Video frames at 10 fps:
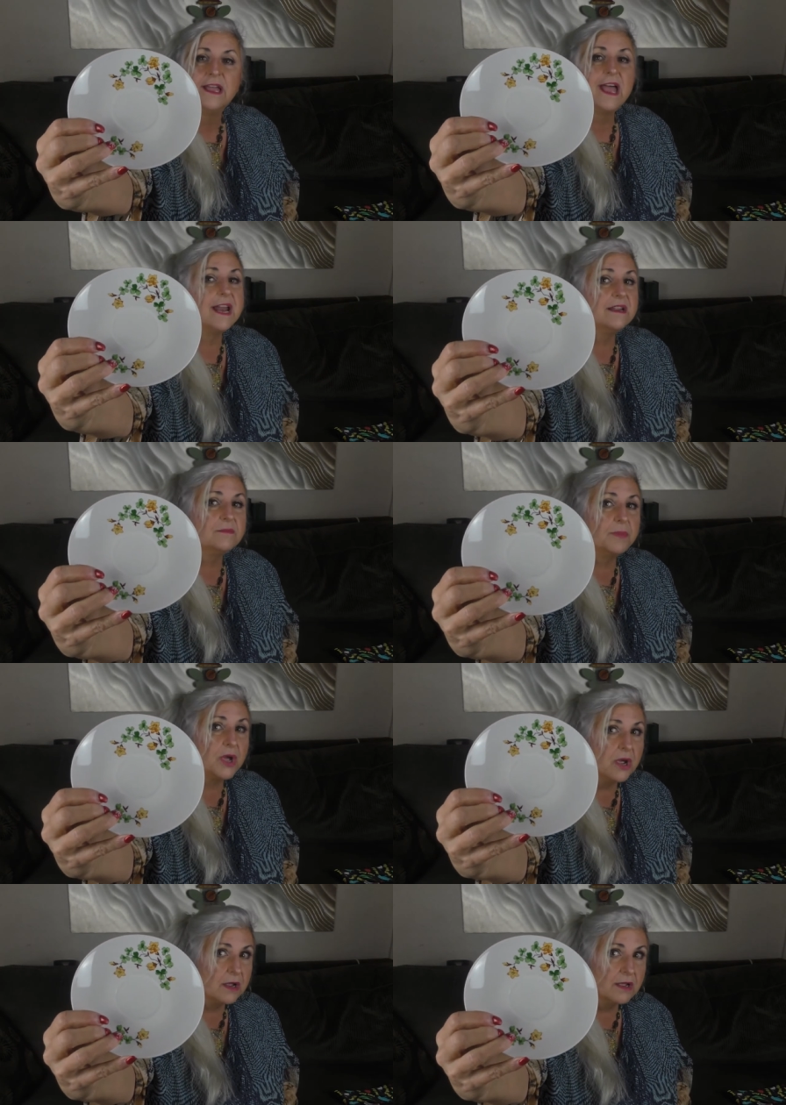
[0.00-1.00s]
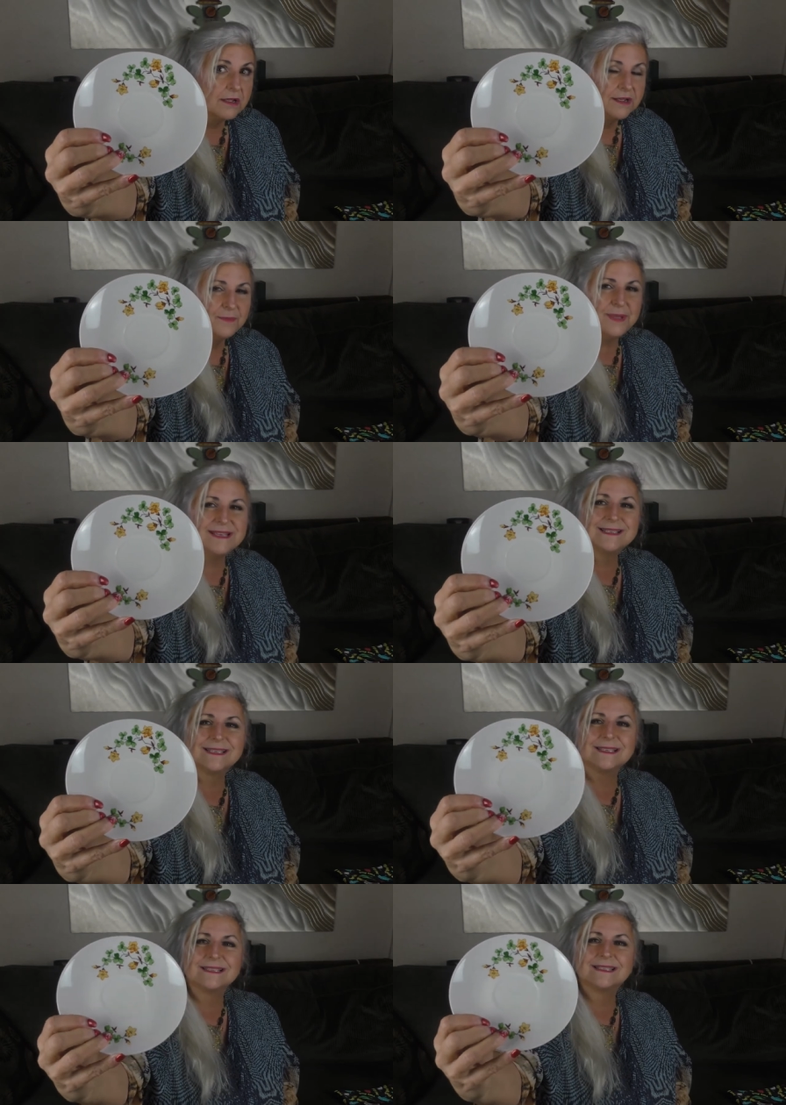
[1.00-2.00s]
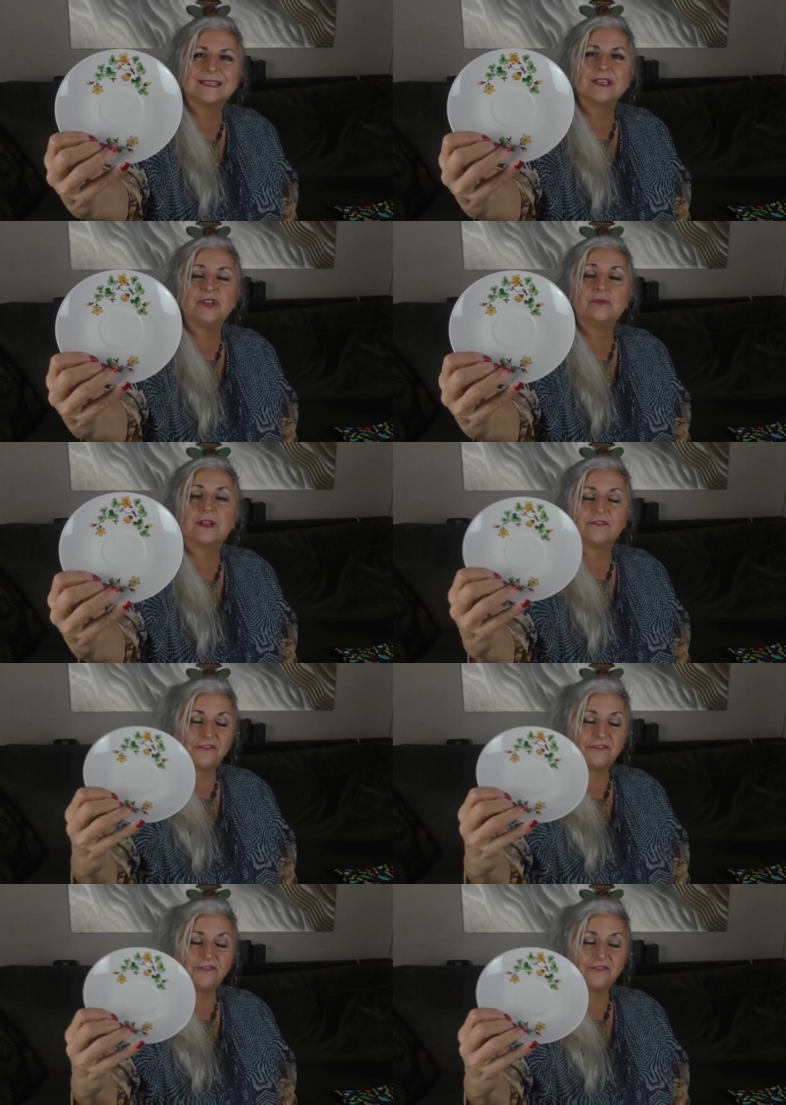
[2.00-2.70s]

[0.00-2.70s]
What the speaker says: Hennenberg pieces that you can